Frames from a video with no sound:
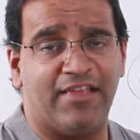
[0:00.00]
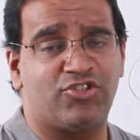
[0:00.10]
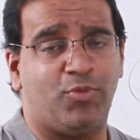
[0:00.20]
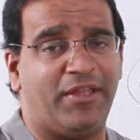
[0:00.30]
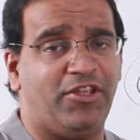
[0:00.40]

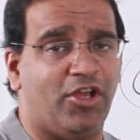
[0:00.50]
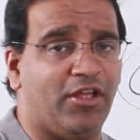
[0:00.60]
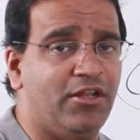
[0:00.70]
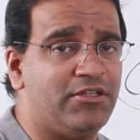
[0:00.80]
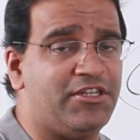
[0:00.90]
as to whether
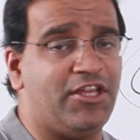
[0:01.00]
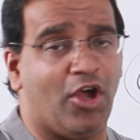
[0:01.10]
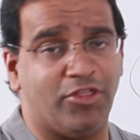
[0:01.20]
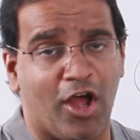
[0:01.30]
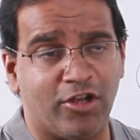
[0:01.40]
you're
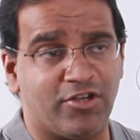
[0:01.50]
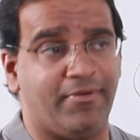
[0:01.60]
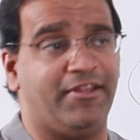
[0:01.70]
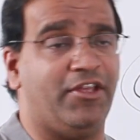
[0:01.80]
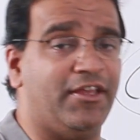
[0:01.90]
guilty or
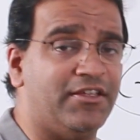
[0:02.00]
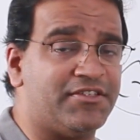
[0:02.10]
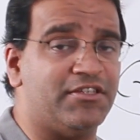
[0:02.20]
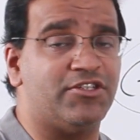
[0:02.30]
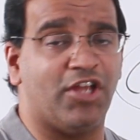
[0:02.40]
not, whether you're
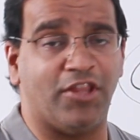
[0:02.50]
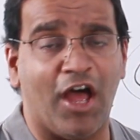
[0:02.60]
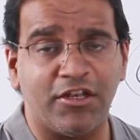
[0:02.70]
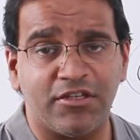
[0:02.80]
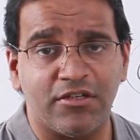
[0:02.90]
innocent
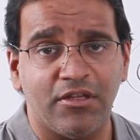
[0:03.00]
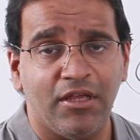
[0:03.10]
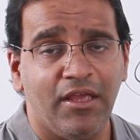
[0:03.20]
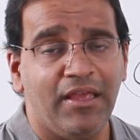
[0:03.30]
or not,